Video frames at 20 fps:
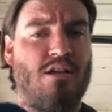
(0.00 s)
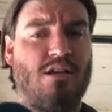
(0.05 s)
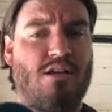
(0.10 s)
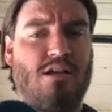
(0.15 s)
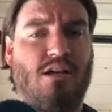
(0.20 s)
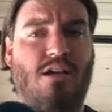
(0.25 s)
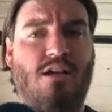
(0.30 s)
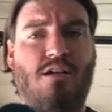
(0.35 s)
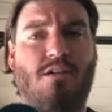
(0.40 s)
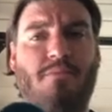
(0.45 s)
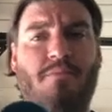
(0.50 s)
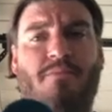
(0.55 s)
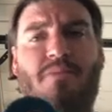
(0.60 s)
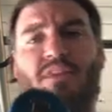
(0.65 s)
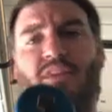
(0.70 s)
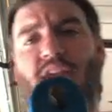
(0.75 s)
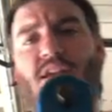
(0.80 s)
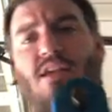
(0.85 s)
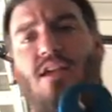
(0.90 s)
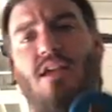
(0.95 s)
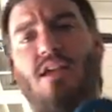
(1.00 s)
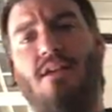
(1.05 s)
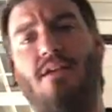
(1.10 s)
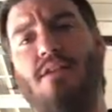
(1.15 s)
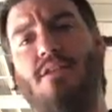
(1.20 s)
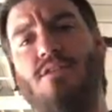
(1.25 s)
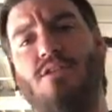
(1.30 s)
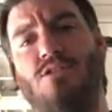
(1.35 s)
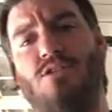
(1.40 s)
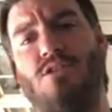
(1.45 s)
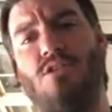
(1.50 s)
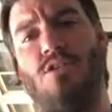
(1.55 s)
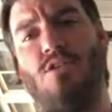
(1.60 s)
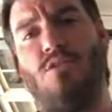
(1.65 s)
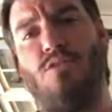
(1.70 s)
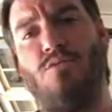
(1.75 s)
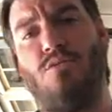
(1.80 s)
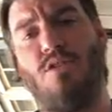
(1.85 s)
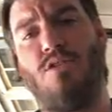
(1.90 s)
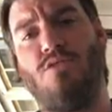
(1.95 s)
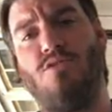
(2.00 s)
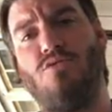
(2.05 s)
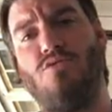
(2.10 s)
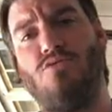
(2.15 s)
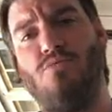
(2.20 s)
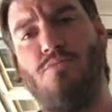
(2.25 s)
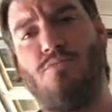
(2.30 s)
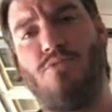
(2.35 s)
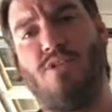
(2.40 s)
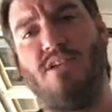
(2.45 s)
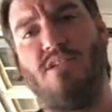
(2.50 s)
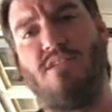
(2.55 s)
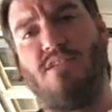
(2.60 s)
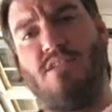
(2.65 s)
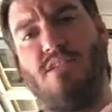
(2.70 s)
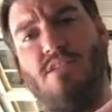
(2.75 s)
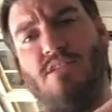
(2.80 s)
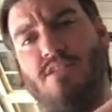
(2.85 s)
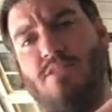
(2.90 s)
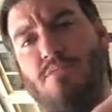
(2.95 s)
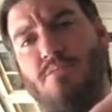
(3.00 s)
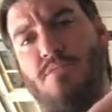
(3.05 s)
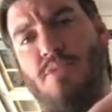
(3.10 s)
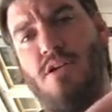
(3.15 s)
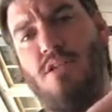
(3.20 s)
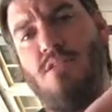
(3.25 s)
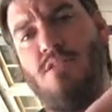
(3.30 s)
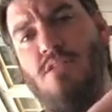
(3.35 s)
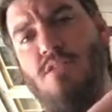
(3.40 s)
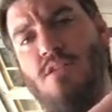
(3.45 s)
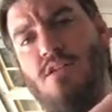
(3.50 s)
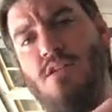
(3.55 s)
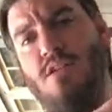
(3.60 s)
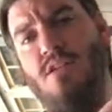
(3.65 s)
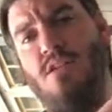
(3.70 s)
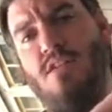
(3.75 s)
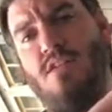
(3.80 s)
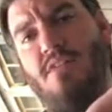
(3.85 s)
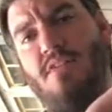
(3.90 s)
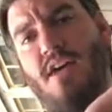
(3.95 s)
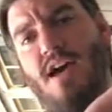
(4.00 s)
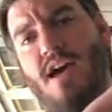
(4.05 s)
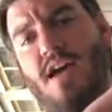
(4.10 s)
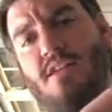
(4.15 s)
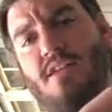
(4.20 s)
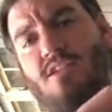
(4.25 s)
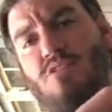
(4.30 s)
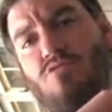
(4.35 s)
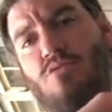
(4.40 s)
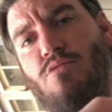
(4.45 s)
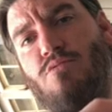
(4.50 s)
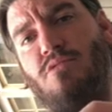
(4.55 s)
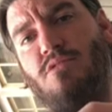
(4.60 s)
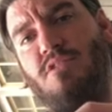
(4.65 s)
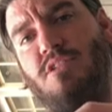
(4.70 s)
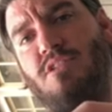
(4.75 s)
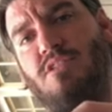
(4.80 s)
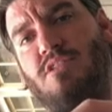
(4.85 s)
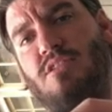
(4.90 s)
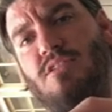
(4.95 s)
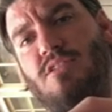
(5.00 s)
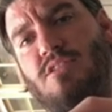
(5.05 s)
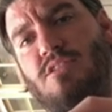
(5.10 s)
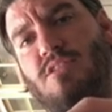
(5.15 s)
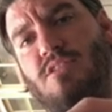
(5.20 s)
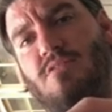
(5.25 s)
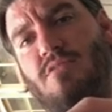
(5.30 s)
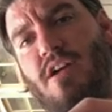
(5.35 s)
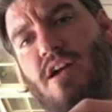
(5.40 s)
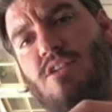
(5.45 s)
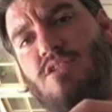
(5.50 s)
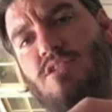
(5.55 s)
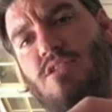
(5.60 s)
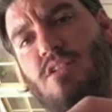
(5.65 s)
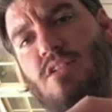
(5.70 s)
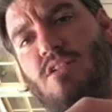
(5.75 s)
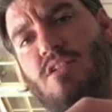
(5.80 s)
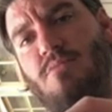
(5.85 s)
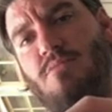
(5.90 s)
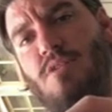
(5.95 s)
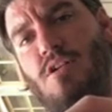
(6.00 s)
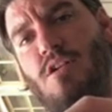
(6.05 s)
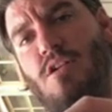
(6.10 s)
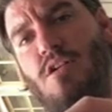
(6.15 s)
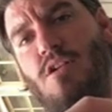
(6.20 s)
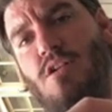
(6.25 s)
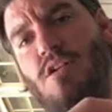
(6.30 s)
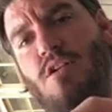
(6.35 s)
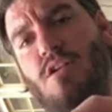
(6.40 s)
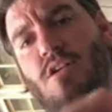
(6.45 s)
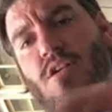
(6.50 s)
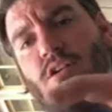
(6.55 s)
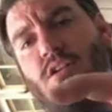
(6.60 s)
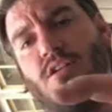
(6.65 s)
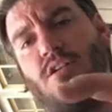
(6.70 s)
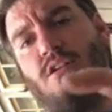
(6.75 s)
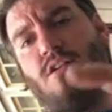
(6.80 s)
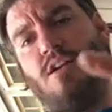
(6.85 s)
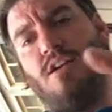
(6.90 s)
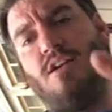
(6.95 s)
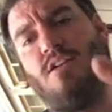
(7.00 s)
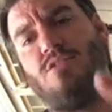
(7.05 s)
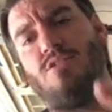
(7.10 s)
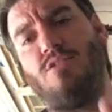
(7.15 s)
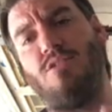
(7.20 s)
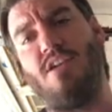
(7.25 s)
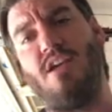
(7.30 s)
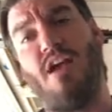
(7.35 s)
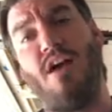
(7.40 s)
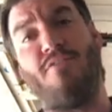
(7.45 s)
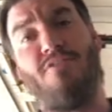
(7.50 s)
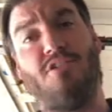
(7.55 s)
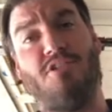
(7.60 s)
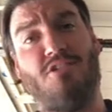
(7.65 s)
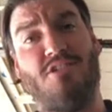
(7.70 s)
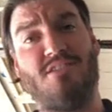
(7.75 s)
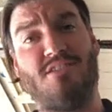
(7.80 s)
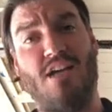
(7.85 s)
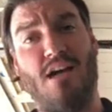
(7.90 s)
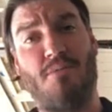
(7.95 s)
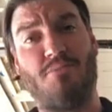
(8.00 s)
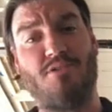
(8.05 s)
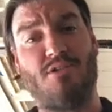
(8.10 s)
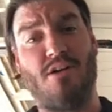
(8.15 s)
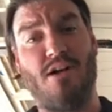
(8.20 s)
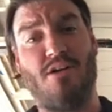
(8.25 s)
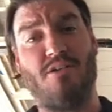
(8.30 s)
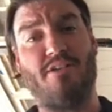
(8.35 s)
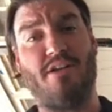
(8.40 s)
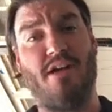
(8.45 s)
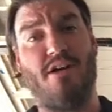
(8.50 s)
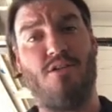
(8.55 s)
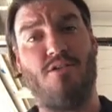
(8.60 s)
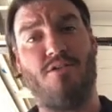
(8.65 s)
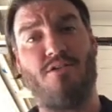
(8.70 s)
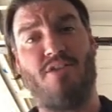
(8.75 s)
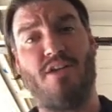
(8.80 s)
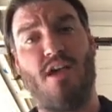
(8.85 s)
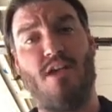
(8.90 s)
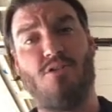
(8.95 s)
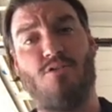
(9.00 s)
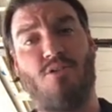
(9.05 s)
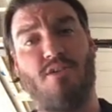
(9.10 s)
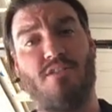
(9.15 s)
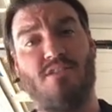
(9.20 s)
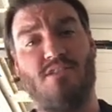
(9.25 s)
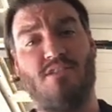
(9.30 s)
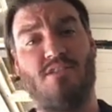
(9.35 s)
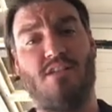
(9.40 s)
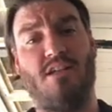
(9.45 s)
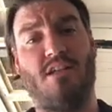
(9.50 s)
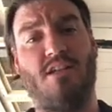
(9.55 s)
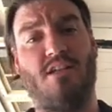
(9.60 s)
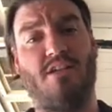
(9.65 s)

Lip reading: okay? And when you press this button, that is what releases the ratcheting part. Okay, so they have a little adapter out now that you can stick it